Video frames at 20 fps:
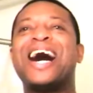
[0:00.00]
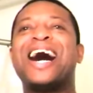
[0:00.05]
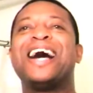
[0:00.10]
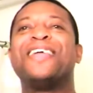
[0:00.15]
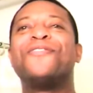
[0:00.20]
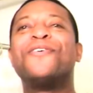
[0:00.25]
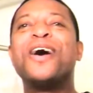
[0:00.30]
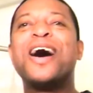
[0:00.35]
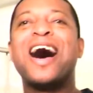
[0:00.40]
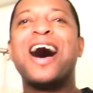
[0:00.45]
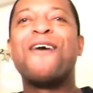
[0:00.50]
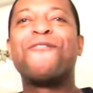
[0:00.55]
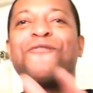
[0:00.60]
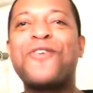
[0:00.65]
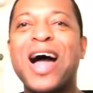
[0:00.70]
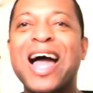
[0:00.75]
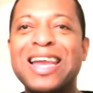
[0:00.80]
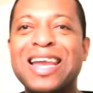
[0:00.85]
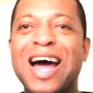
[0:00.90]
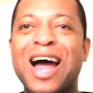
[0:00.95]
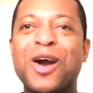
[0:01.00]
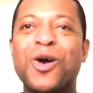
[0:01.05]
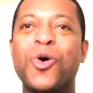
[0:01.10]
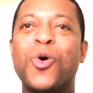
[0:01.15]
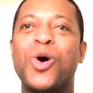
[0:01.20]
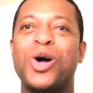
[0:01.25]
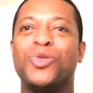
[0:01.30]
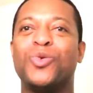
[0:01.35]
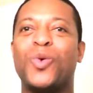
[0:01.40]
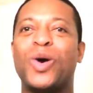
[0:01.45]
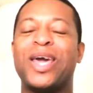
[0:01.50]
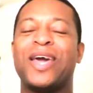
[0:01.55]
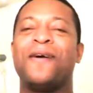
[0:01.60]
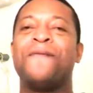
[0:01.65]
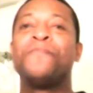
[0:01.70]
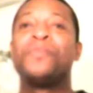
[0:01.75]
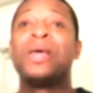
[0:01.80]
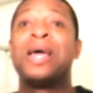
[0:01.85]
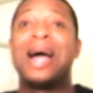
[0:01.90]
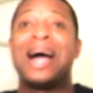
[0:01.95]
And I find her own way.
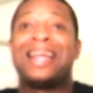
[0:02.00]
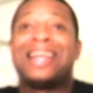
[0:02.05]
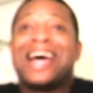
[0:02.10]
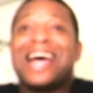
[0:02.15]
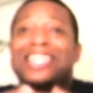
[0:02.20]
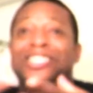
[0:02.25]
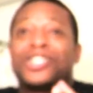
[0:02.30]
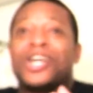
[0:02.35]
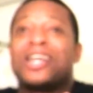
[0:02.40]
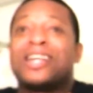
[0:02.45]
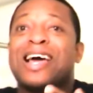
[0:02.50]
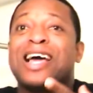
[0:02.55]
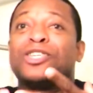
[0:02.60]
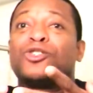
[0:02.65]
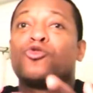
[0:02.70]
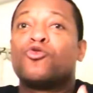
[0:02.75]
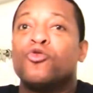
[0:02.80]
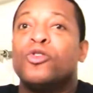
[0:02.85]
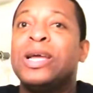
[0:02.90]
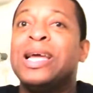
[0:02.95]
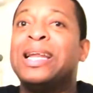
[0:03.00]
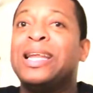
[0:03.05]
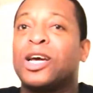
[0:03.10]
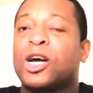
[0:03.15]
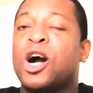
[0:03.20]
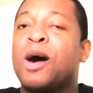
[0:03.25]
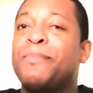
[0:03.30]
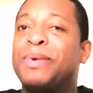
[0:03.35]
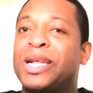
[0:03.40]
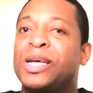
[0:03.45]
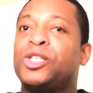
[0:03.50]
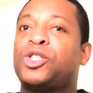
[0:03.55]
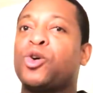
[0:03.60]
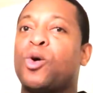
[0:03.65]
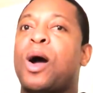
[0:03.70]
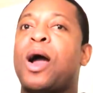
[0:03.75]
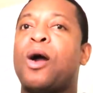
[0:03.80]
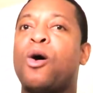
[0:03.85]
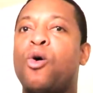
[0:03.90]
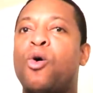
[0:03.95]
And Ishawna is really coming
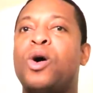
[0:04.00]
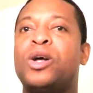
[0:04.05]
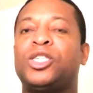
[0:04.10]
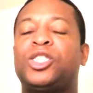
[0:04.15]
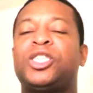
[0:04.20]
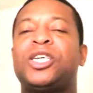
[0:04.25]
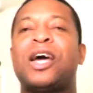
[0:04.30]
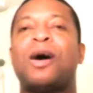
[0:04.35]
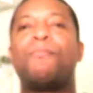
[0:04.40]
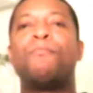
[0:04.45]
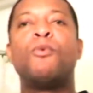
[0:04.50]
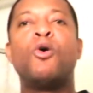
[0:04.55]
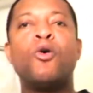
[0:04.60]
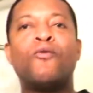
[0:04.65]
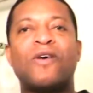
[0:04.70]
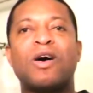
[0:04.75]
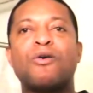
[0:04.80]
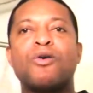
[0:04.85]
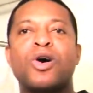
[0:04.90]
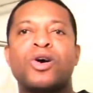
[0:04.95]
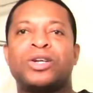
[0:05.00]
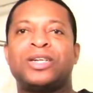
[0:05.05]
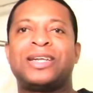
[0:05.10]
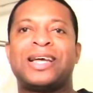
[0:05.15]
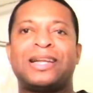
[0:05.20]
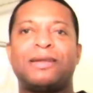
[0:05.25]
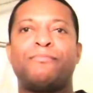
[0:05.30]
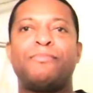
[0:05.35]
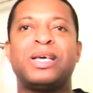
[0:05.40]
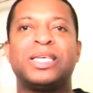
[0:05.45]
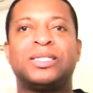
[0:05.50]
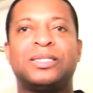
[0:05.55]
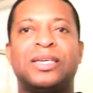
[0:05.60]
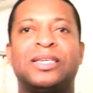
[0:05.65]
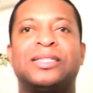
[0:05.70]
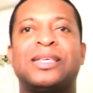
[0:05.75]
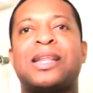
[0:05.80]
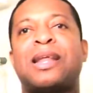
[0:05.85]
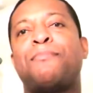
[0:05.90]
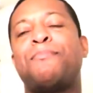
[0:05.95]
into her own. She move around in the
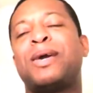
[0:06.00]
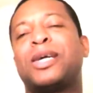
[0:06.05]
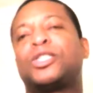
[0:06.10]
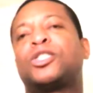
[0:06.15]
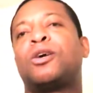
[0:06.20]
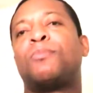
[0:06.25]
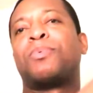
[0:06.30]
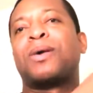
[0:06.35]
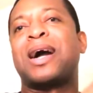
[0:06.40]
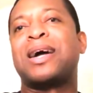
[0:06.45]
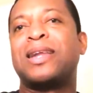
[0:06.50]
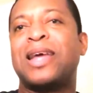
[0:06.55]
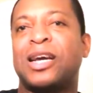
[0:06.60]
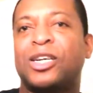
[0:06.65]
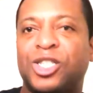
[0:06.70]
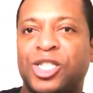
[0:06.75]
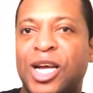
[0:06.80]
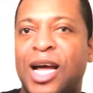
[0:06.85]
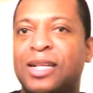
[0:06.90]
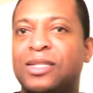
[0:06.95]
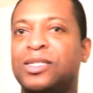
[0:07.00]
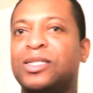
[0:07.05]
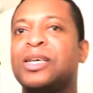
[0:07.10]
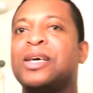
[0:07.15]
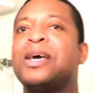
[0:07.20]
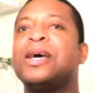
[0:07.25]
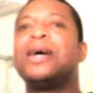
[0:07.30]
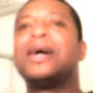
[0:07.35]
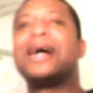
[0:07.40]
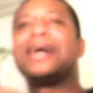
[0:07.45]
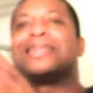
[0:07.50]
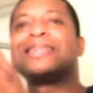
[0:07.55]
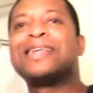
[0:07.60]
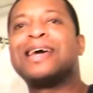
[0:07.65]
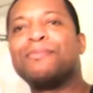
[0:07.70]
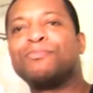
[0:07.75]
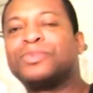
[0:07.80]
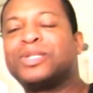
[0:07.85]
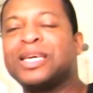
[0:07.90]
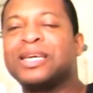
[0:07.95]
business and I make some connections and
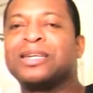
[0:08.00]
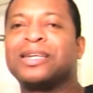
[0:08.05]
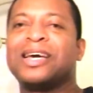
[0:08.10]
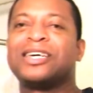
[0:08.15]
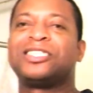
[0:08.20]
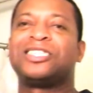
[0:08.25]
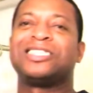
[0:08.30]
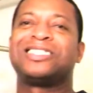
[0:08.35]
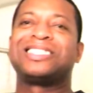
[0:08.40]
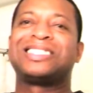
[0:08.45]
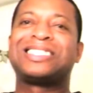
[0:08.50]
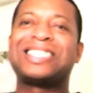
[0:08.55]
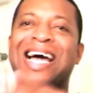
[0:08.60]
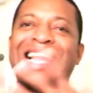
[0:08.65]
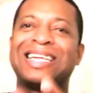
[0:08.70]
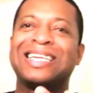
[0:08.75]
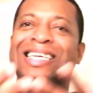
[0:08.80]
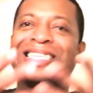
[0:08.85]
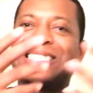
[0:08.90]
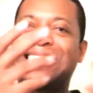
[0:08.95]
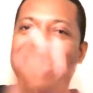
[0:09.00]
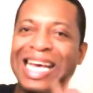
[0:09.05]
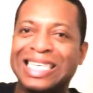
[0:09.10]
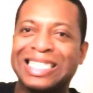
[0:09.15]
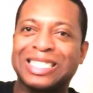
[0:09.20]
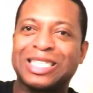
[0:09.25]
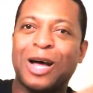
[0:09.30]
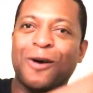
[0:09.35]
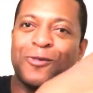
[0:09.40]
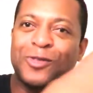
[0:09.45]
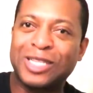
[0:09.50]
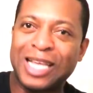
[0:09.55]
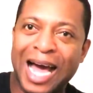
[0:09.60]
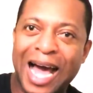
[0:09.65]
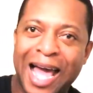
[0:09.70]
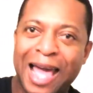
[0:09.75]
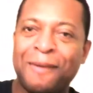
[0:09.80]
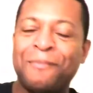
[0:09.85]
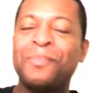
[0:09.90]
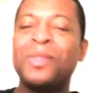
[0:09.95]
them thing that she stand the test of
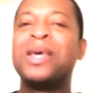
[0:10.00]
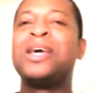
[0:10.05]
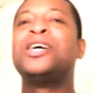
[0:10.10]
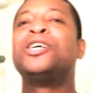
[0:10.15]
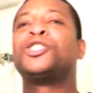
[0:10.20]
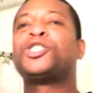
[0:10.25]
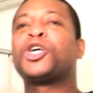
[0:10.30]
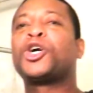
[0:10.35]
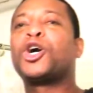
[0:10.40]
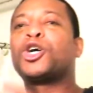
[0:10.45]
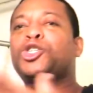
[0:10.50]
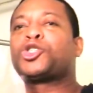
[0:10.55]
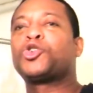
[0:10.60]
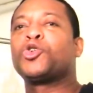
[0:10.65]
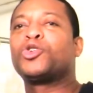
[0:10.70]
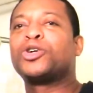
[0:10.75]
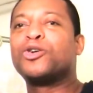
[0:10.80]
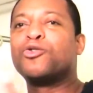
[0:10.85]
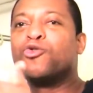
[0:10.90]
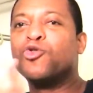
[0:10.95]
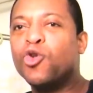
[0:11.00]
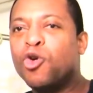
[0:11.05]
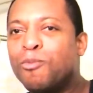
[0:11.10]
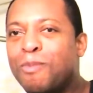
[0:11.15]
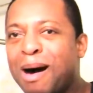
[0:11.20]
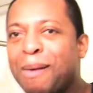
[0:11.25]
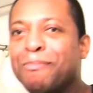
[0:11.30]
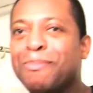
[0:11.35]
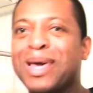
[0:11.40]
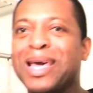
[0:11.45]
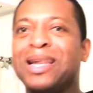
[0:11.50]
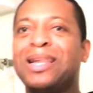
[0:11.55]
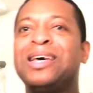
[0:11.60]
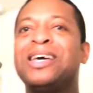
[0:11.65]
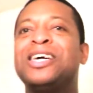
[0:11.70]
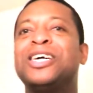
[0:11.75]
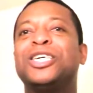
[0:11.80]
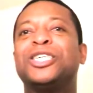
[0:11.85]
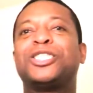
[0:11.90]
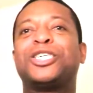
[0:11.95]
time. She got through the rumor
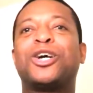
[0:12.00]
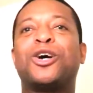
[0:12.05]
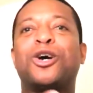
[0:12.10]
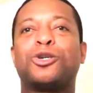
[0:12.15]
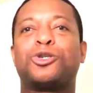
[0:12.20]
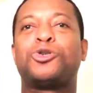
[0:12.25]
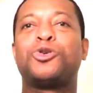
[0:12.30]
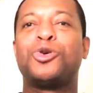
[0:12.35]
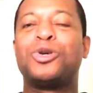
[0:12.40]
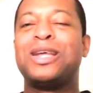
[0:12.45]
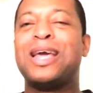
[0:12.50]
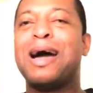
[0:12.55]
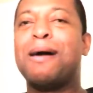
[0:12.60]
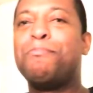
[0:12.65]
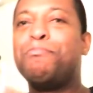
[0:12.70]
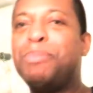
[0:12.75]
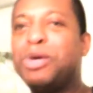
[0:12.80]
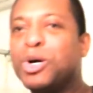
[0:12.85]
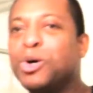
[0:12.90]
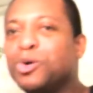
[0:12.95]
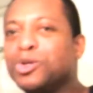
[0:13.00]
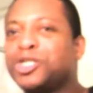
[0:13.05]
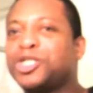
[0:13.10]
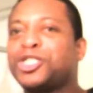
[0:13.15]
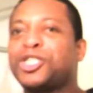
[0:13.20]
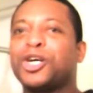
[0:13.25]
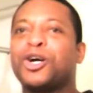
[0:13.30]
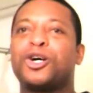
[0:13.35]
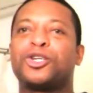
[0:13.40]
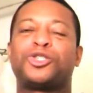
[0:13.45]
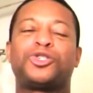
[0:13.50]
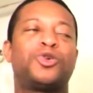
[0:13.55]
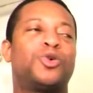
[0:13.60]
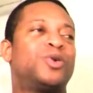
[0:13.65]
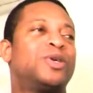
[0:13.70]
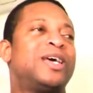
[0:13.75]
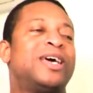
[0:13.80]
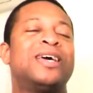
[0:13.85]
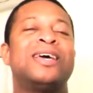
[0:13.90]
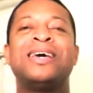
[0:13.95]
mill, she got through the abuse, she got
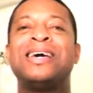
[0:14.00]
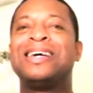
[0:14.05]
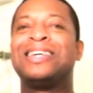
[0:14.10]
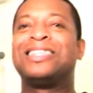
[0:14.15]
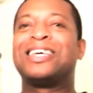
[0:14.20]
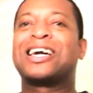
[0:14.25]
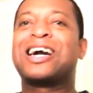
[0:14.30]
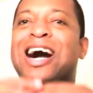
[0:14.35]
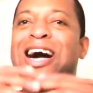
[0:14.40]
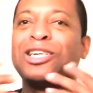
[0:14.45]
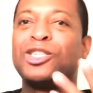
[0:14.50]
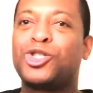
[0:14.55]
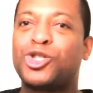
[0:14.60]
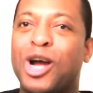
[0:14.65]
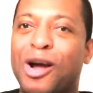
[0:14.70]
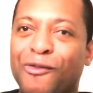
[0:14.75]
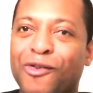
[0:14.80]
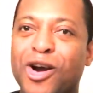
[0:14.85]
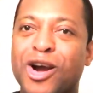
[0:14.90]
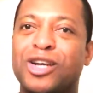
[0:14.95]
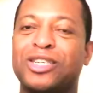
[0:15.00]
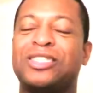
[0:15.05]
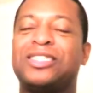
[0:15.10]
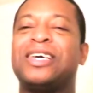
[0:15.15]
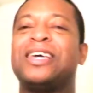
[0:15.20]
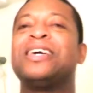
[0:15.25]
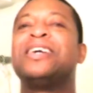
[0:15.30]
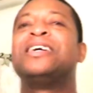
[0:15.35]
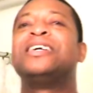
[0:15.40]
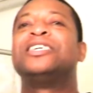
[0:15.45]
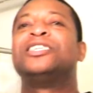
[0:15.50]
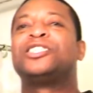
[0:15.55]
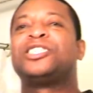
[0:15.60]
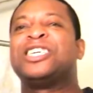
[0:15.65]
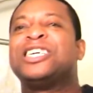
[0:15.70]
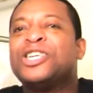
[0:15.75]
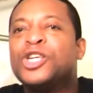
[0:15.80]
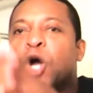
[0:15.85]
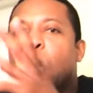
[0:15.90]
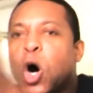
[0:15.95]
through the, the controversy.
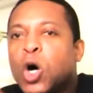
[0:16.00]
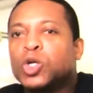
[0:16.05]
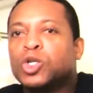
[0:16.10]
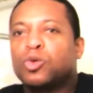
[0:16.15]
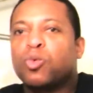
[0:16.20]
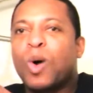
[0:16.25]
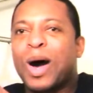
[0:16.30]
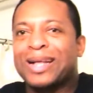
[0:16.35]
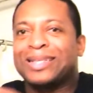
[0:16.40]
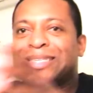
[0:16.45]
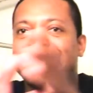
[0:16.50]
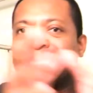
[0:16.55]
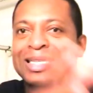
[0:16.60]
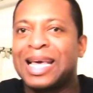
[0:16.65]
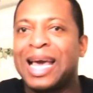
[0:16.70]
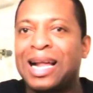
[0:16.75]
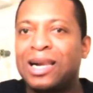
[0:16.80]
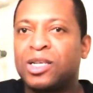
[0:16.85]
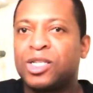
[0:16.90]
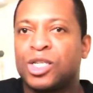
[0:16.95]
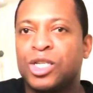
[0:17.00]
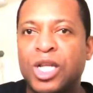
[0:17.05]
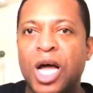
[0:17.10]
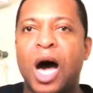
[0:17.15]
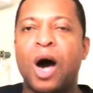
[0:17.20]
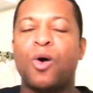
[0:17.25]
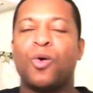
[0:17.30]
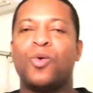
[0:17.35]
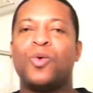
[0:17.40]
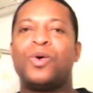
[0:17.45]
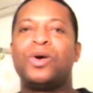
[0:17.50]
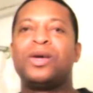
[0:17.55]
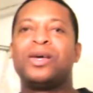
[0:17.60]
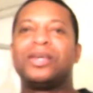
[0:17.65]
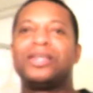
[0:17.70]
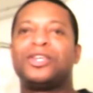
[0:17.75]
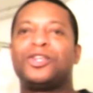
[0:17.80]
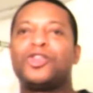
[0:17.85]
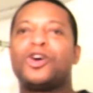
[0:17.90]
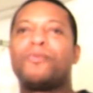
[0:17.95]
She knows what sells now.
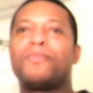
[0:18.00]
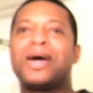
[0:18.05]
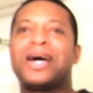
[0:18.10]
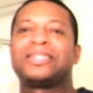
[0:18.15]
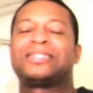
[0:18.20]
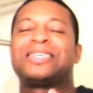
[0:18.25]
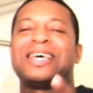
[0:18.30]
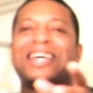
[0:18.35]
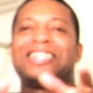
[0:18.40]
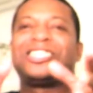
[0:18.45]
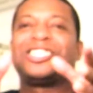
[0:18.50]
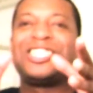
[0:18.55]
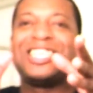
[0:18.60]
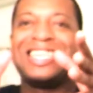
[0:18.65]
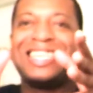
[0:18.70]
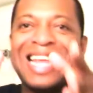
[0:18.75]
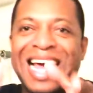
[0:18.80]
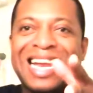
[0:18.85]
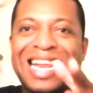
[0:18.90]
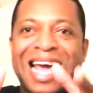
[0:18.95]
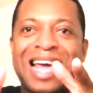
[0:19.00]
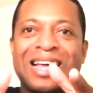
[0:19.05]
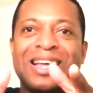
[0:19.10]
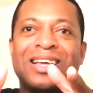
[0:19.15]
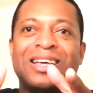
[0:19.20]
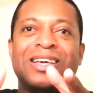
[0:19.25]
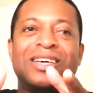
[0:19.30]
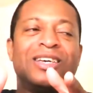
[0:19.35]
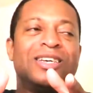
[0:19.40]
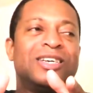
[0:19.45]
You know what I'm saying? She did it.